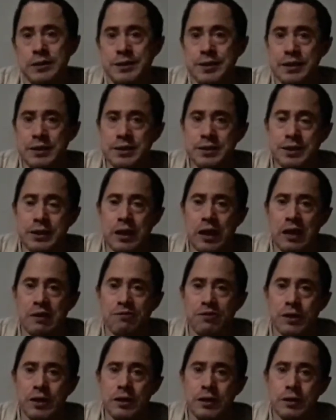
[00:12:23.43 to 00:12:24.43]
citizen
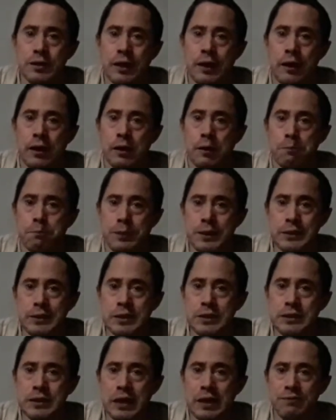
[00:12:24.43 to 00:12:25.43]
advocate and a
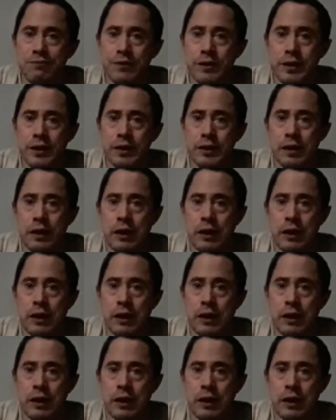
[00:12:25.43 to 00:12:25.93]
business advocate,